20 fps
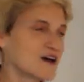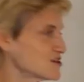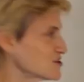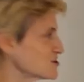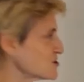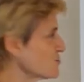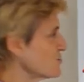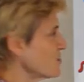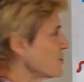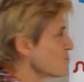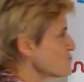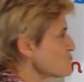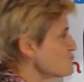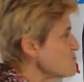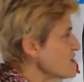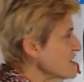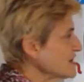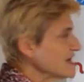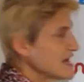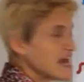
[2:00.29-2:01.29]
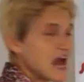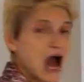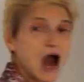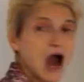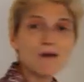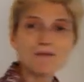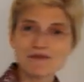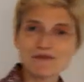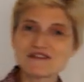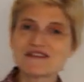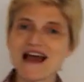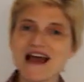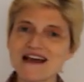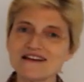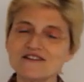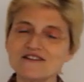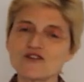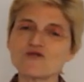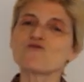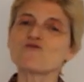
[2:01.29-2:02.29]
So really
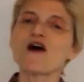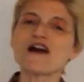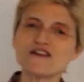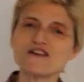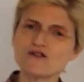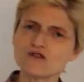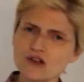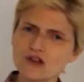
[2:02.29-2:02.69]
update the way you